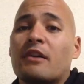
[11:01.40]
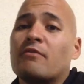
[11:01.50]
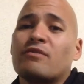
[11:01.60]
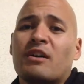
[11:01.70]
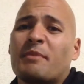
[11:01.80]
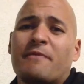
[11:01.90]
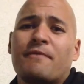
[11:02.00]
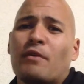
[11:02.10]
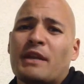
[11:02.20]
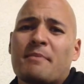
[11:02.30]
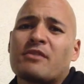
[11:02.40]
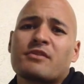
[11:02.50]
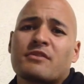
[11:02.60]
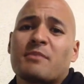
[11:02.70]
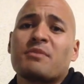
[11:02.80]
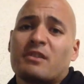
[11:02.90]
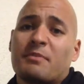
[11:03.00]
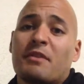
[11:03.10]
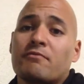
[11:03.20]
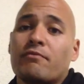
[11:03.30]
don't talk about phony martial arts. I'm talking
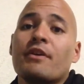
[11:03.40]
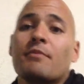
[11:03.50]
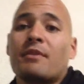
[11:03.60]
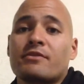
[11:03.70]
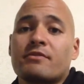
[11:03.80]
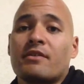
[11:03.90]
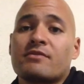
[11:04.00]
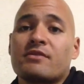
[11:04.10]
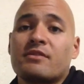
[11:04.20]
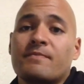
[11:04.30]
about real martial arts.